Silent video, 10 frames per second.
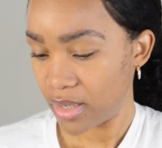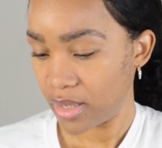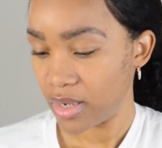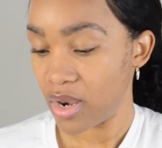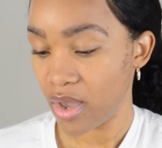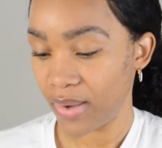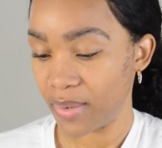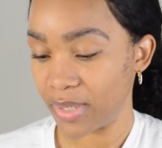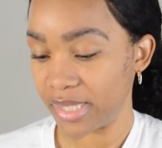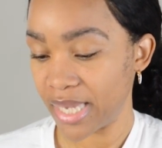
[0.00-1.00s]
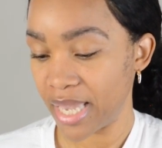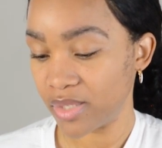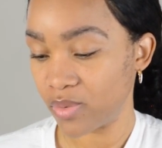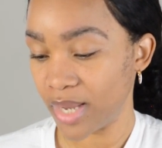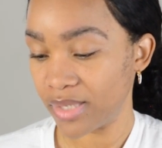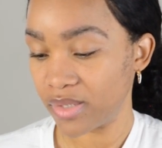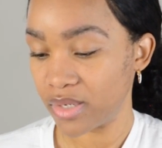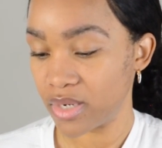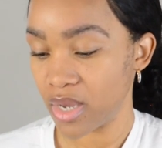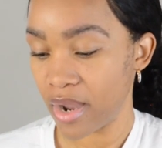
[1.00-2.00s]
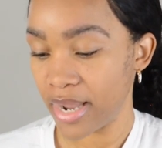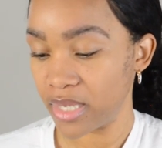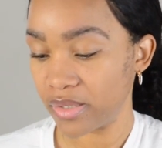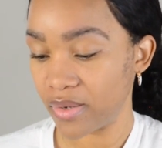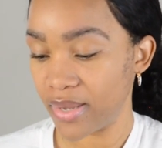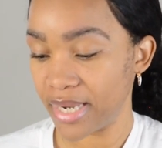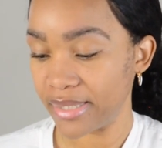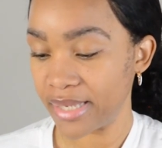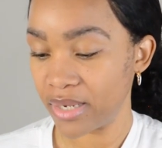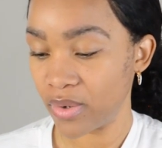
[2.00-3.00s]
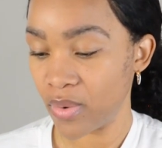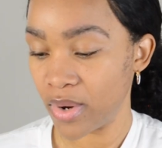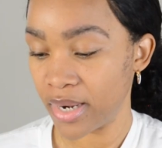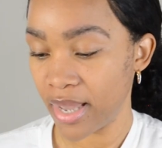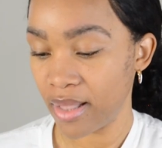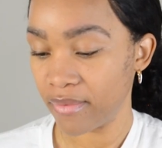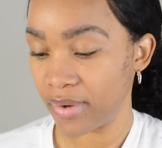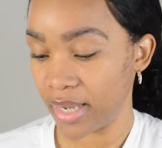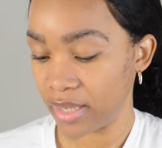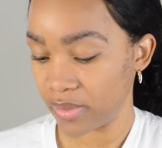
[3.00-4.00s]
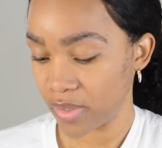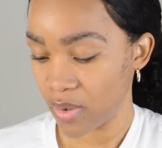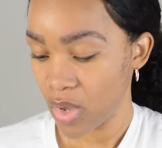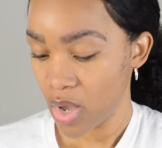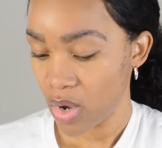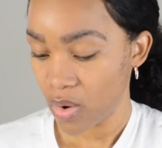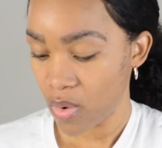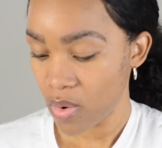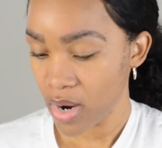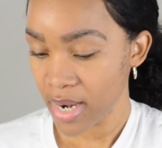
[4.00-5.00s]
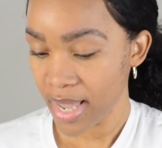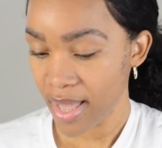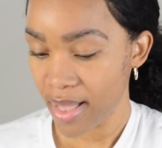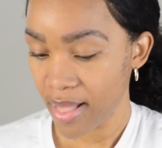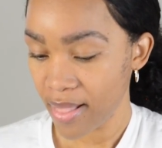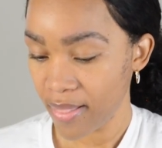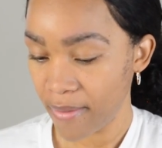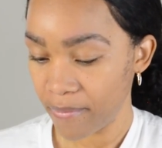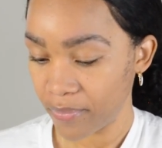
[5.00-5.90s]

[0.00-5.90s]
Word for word: No, I went to Case Western. All right, so, and I said Cornell, right? So Cornell